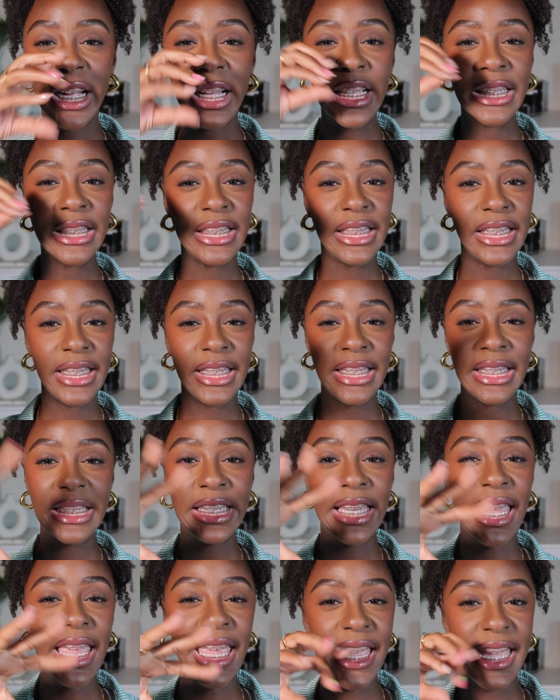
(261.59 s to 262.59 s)

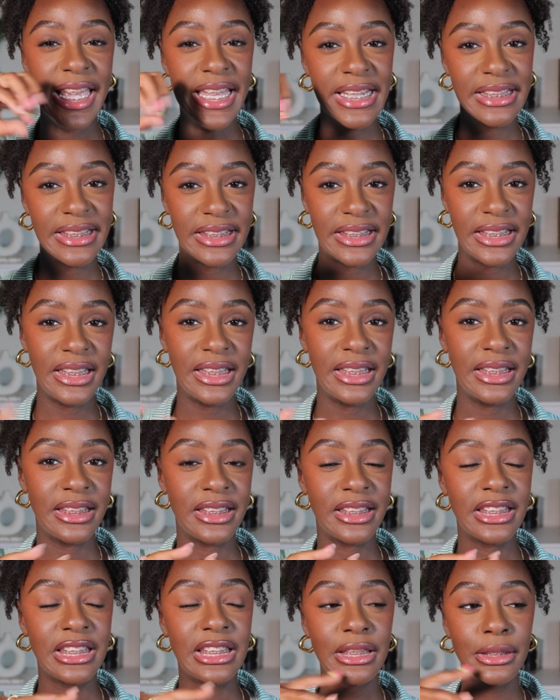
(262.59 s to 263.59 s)
clean, innocent
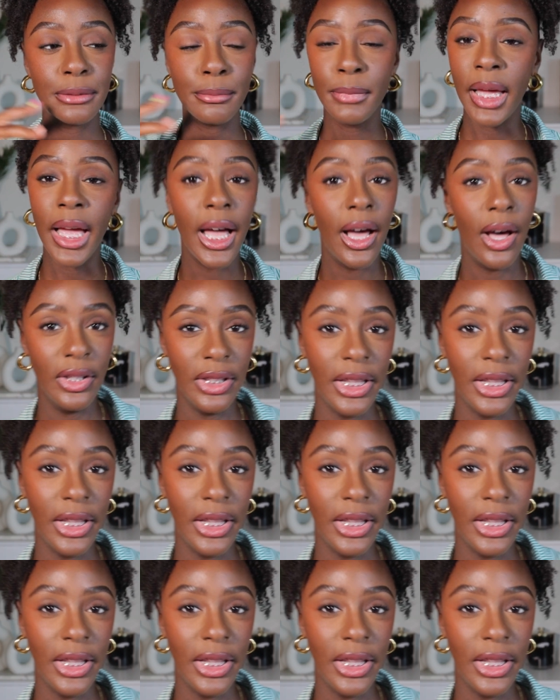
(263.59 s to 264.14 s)
smell.